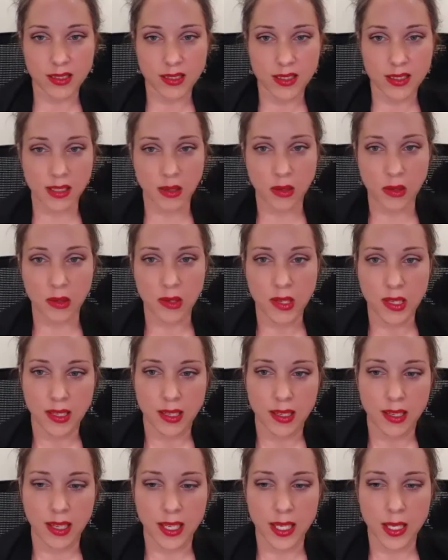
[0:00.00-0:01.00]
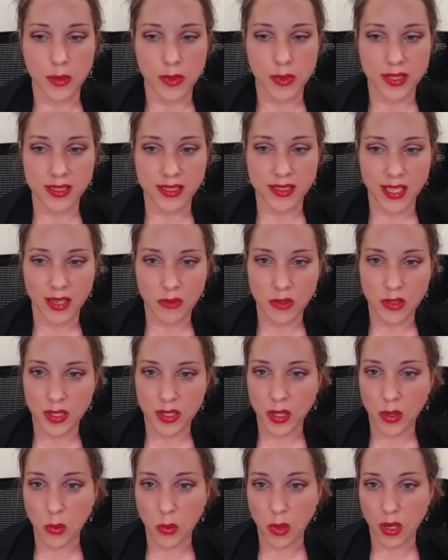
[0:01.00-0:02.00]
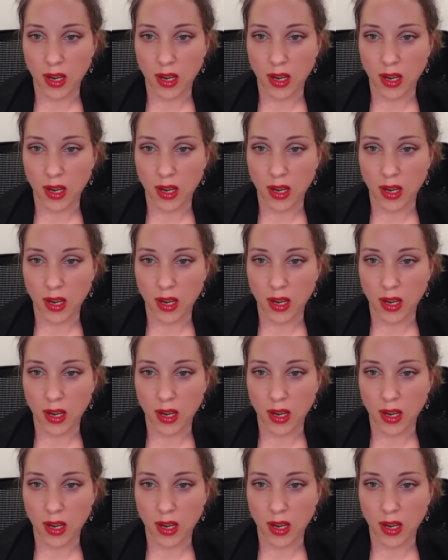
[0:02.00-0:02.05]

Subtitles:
So it's definitely a